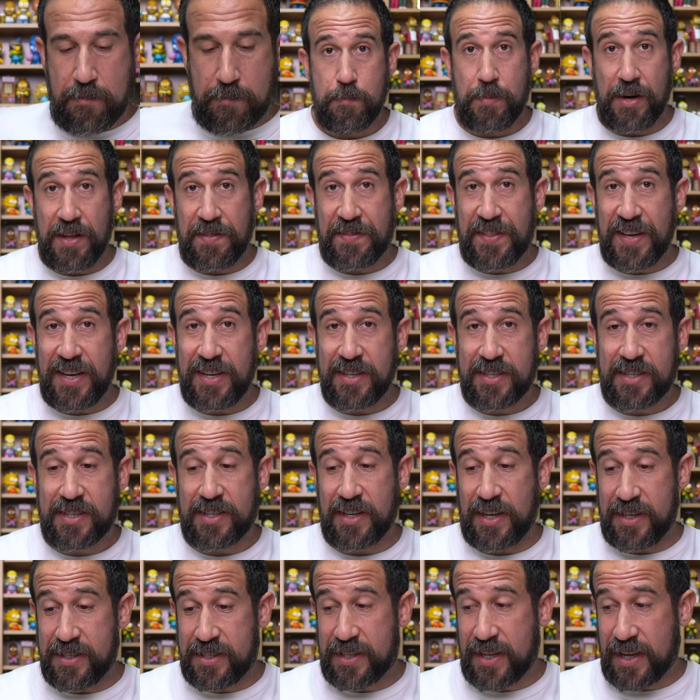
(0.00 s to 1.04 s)
But this
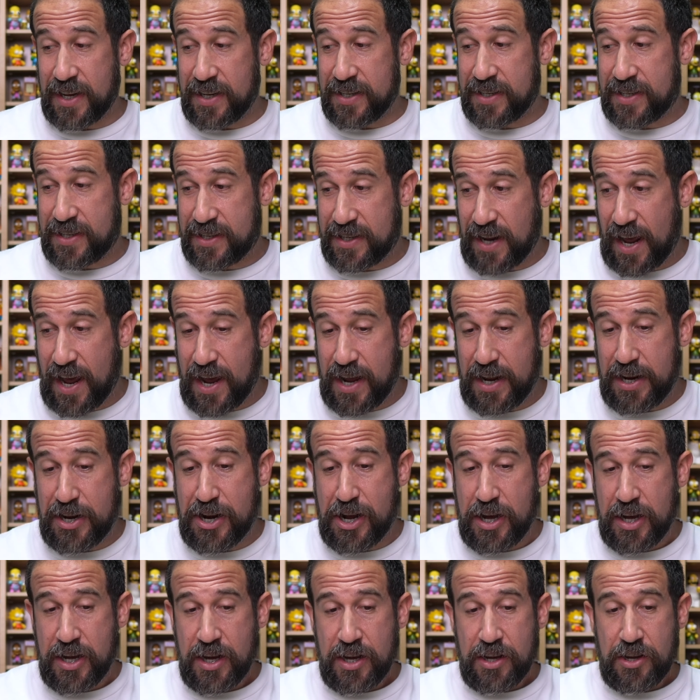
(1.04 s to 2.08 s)
is the insane
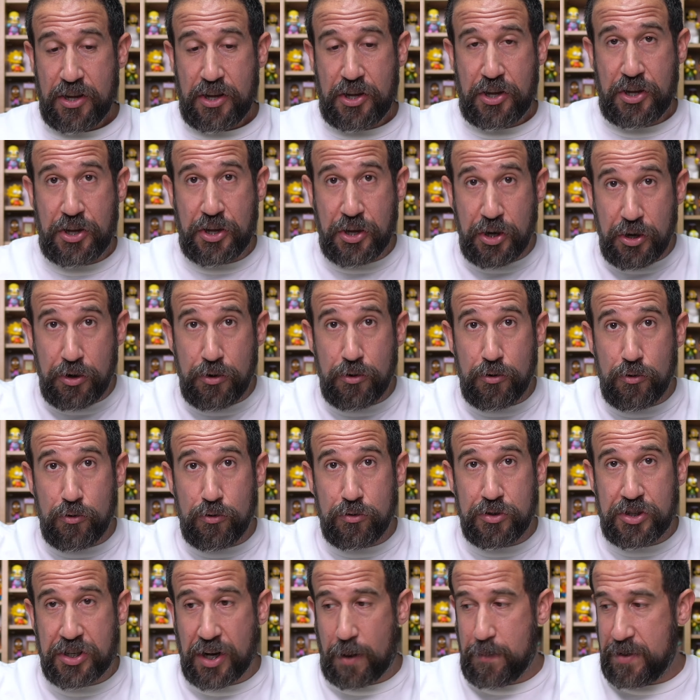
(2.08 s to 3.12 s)

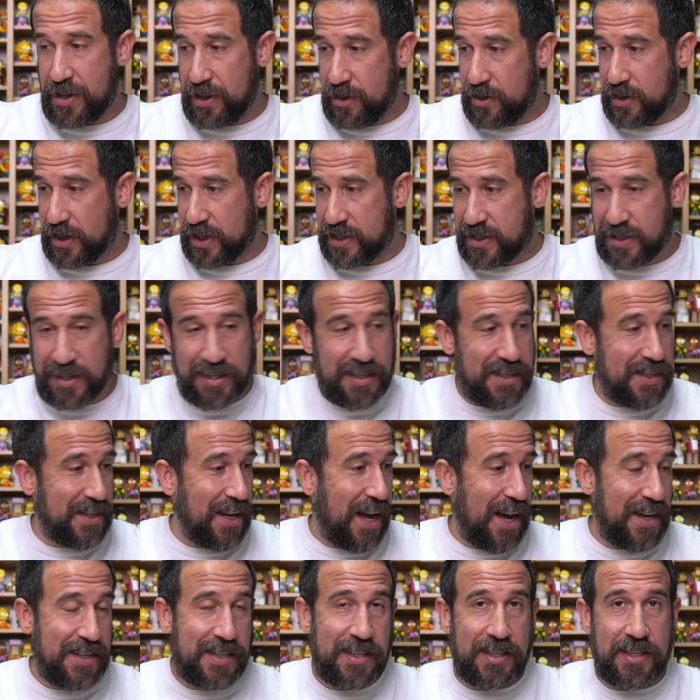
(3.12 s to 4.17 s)
huge, I mean look, it's the
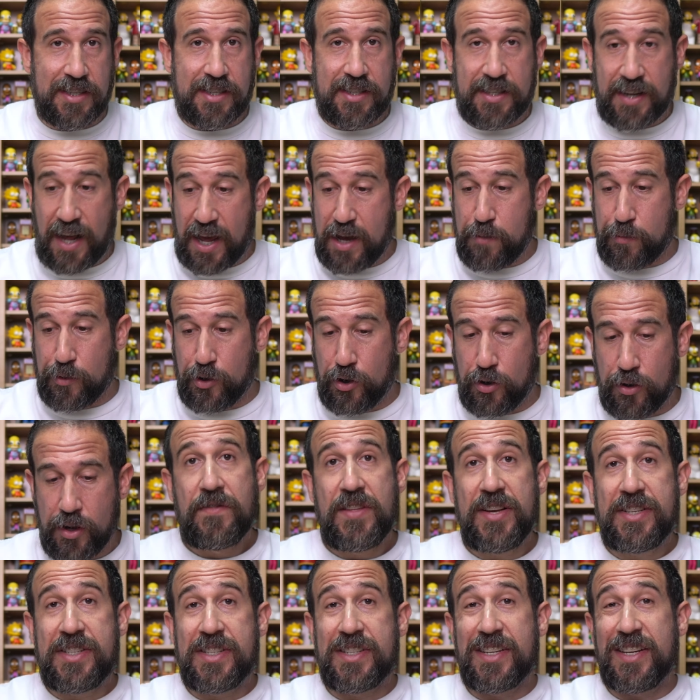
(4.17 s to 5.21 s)
size of this table.
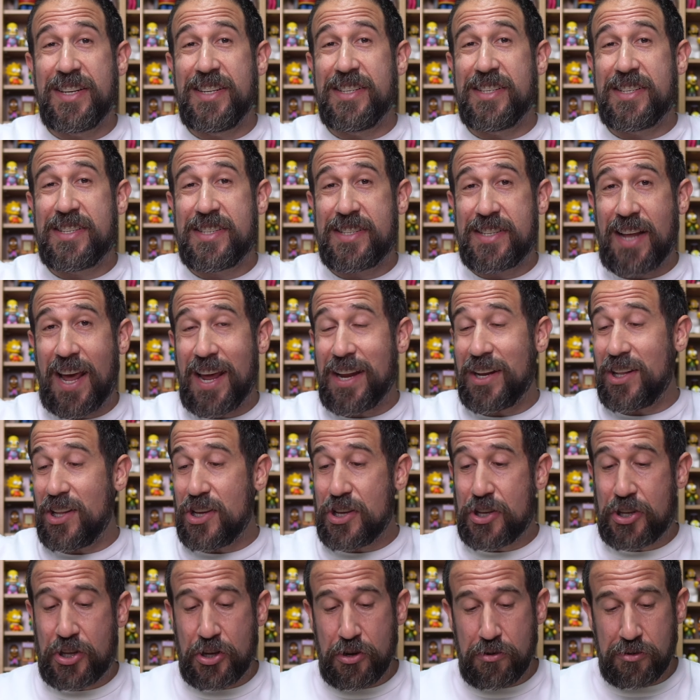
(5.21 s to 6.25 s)
This is an insanely
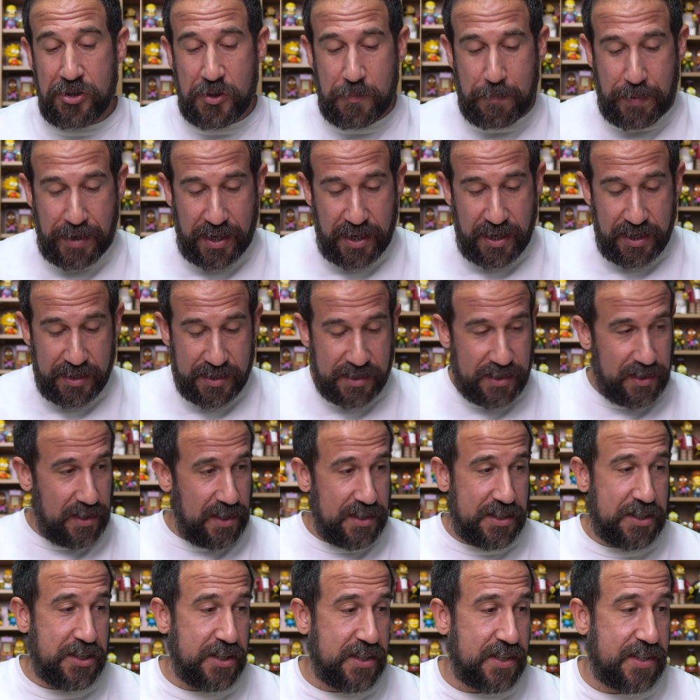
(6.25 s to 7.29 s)
huge piece.
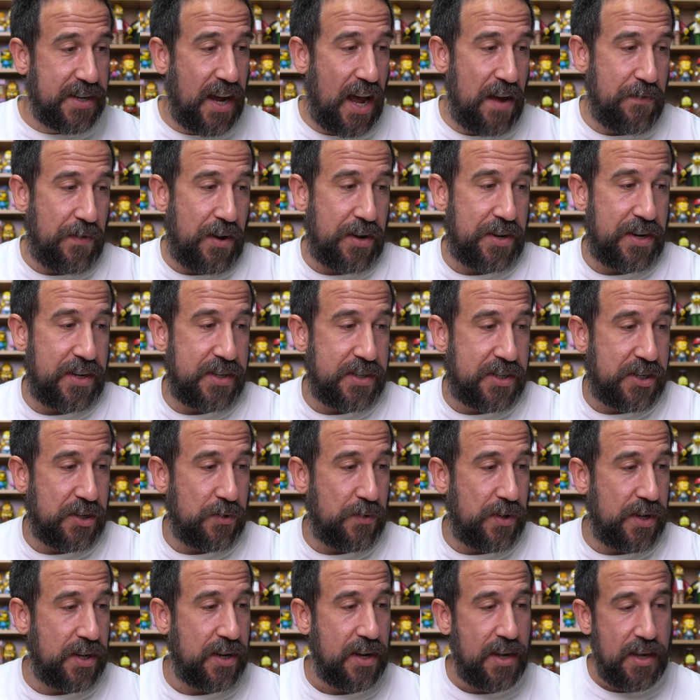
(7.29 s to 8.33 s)
Let's just dive on
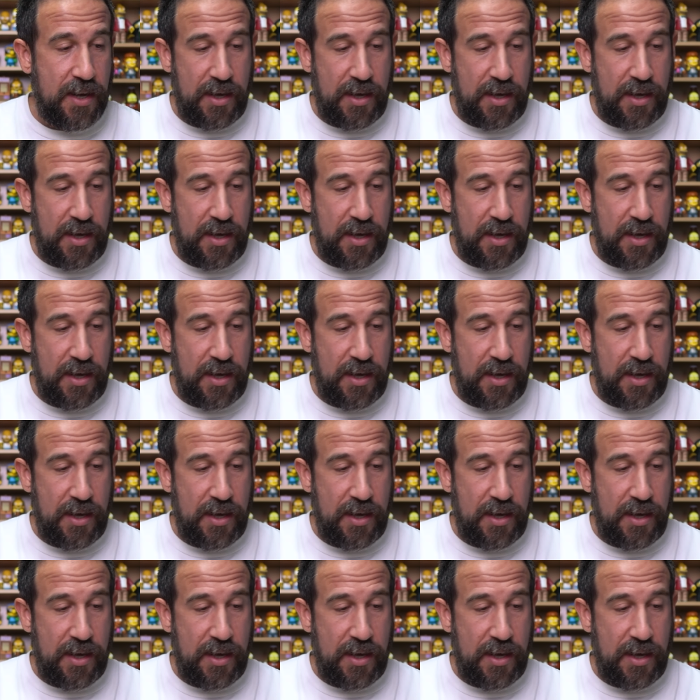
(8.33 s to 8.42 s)
into it.